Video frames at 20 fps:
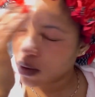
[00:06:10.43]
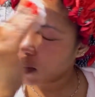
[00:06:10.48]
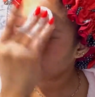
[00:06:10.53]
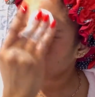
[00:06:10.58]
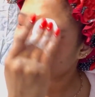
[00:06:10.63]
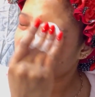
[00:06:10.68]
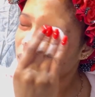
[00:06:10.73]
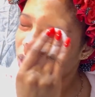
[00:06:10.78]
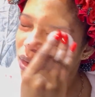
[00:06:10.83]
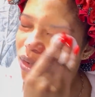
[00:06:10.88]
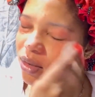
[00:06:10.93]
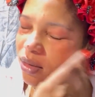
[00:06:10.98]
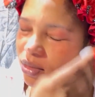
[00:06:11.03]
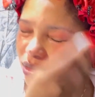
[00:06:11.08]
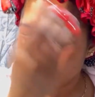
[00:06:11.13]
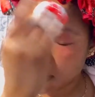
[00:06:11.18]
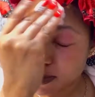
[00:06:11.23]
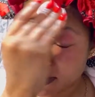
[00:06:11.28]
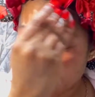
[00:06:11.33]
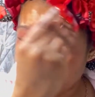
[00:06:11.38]
Oh my
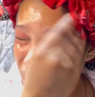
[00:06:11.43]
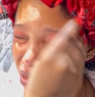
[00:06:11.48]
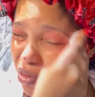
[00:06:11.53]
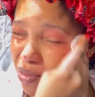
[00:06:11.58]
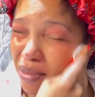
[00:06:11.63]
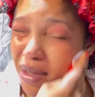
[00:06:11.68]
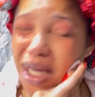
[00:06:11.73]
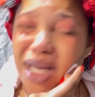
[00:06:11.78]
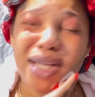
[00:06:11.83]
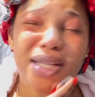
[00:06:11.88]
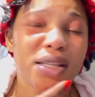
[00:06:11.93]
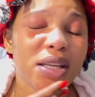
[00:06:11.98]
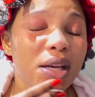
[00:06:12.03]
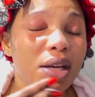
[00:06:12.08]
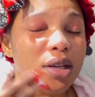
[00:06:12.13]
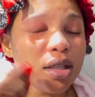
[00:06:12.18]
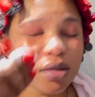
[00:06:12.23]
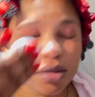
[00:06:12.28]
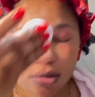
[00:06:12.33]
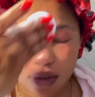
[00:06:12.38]
god, oh my
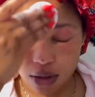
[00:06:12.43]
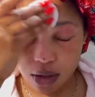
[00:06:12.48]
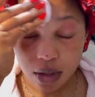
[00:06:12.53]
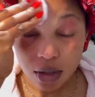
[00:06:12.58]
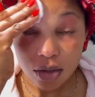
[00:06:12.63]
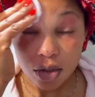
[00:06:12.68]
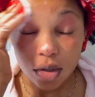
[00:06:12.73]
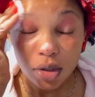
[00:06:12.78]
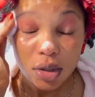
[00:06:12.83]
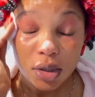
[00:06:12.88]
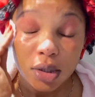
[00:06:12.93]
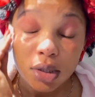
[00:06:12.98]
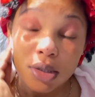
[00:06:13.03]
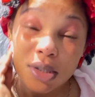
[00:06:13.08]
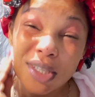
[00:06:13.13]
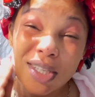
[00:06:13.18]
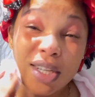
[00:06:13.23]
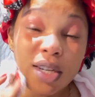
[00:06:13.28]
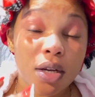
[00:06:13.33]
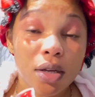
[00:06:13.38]
bolanya.
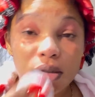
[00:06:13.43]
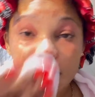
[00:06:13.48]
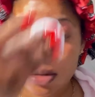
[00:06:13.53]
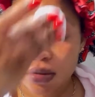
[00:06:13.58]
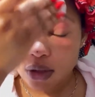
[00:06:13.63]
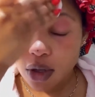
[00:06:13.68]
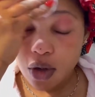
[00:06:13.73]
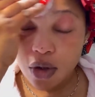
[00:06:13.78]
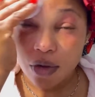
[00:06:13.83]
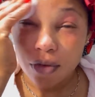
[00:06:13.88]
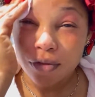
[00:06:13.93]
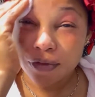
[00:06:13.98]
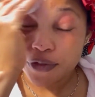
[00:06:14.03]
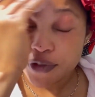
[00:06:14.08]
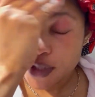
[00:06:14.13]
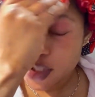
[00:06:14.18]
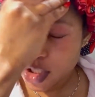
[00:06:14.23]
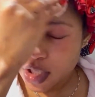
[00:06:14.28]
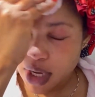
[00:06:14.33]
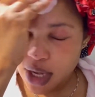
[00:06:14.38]
So if
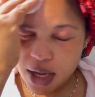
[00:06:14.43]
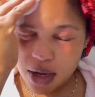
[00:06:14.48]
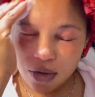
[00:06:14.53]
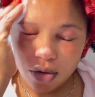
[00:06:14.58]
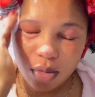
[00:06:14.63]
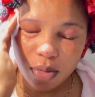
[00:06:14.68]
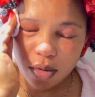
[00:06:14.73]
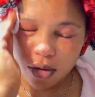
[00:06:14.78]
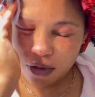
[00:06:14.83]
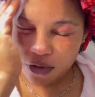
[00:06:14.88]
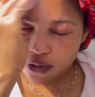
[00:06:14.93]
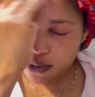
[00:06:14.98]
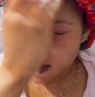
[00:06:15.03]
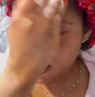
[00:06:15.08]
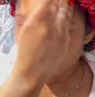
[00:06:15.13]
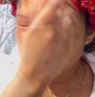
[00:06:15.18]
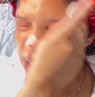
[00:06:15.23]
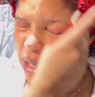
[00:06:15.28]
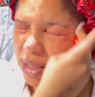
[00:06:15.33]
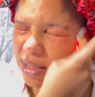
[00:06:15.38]
you try remove
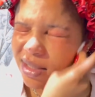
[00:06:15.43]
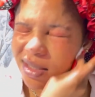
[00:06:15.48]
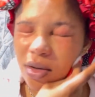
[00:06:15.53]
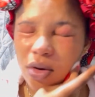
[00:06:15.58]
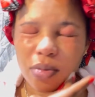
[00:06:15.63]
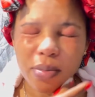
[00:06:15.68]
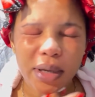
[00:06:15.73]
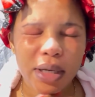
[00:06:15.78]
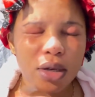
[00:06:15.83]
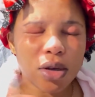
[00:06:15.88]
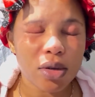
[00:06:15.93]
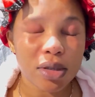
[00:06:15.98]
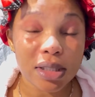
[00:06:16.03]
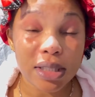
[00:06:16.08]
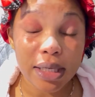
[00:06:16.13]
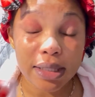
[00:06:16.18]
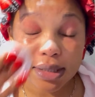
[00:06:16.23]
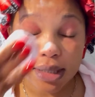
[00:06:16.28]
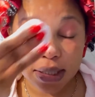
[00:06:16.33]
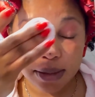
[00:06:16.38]
my guys, oh my god, it
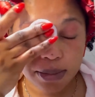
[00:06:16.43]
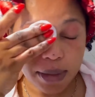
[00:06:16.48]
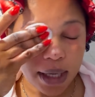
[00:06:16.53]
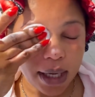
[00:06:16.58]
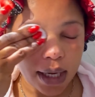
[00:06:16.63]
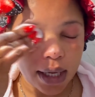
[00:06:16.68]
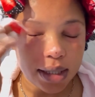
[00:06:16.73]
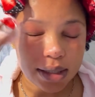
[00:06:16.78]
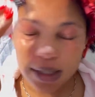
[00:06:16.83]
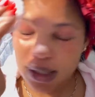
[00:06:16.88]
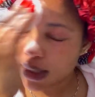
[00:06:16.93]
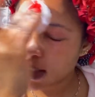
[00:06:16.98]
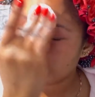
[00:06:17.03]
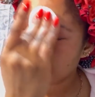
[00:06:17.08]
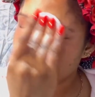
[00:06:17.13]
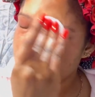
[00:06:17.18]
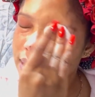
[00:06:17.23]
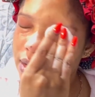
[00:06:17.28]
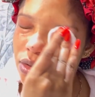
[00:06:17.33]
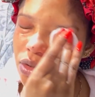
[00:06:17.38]
entered my eyes and
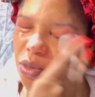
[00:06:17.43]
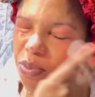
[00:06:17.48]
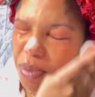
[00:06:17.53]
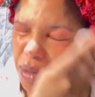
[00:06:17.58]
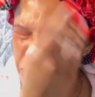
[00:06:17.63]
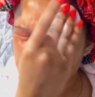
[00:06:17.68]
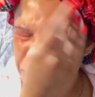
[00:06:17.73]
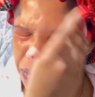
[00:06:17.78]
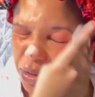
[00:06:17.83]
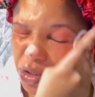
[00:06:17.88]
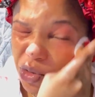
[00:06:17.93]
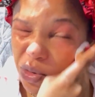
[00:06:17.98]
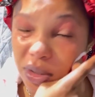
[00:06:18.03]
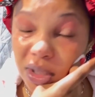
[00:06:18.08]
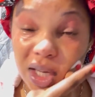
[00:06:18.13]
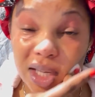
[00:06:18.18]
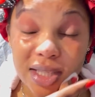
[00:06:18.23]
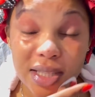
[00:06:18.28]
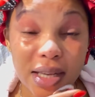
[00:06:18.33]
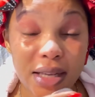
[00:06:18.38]
it's so purplish
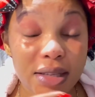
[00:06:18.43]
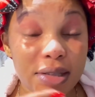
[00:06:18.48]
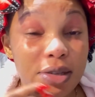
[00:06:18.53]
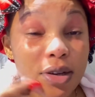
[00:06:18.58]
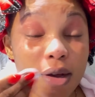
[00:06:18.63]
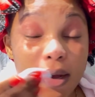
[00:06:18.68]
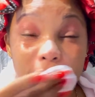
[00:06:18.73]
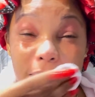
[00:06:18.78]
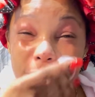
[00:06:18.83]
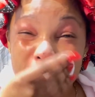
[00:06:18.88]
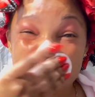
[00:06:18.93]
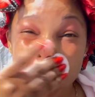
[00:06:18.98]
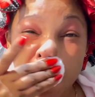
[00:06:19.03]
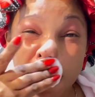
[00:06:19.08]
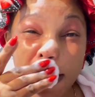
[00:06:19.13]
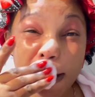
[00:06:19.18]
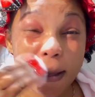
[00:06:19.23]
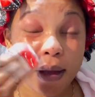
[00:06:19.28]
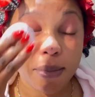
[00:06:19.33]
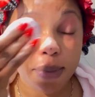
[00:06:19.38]
when it enters your eyes.
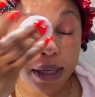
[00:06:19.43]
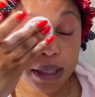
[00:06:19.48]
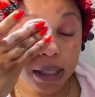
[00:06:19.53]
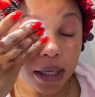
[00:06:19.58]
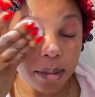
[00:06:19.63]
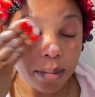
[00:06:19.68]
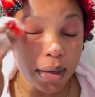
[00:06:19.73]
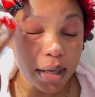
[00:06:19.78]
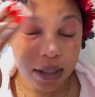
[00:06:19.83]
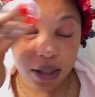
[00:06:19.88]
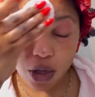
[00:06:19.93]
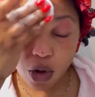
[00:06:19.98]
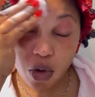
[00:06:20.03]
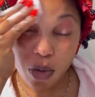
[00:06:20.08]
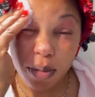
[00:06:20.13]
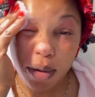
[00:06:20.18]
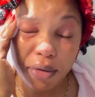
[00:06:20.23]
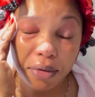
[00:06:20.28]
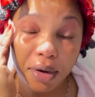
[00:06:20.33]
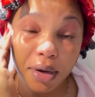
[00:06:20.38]
Abanyamanya
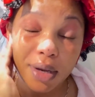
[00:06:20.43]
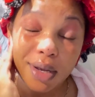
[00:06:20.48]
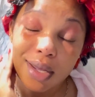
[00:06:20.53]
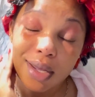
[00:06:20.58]
obere.